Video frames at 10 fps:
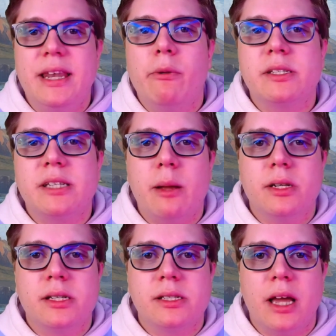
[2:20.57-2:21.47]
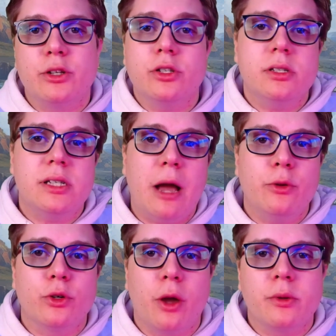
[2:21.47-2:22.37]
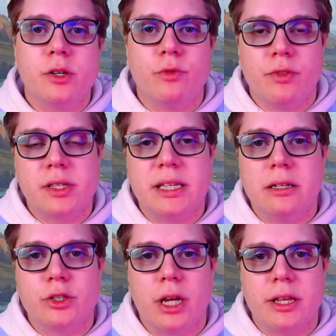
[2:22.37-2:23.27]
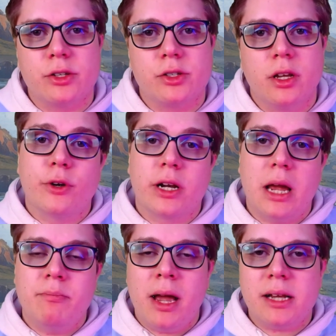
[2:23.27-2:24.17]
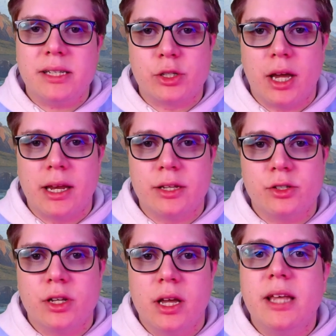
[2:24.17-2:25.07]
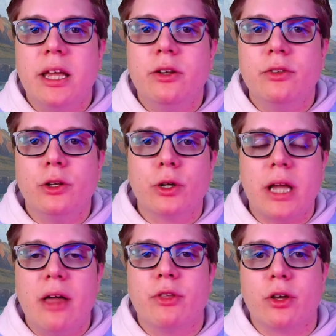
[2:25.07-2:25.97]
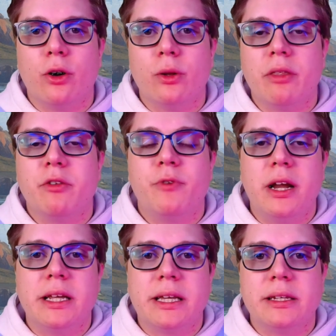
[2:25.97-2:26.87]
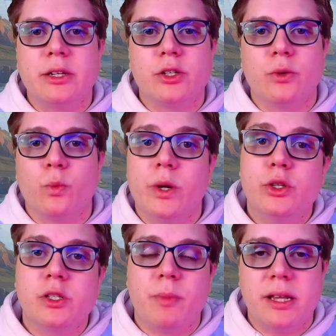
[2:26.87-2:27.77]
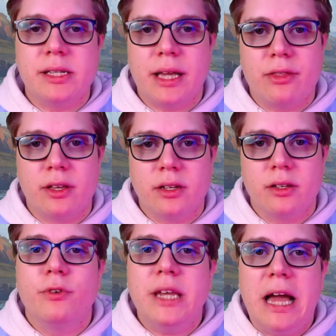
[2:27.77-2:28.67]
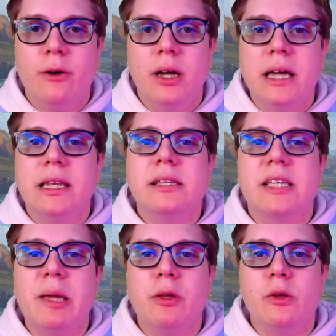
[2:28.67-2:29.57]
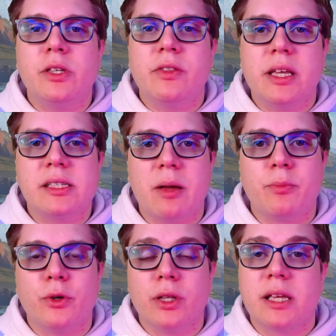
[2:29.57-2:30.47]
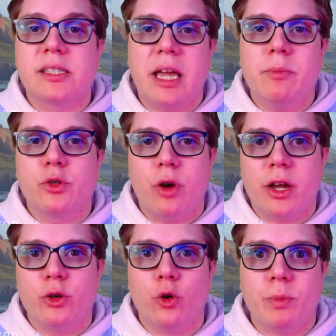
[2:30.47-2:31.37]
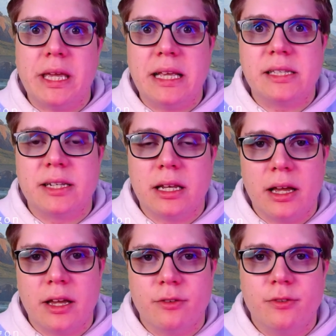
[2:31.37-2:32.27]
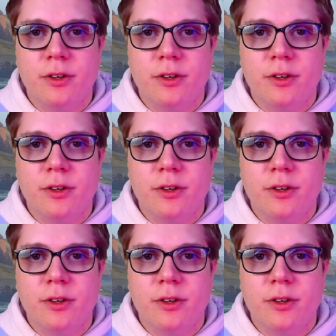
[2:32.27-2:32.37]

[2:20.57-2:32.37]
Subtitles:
Now it's time to decide just how you're going to run the skill challenge. For a climactic challenge, take another look at the goal and the failure condition we just made together. For now, let's keep using the example escape the dragon or be eaten alive.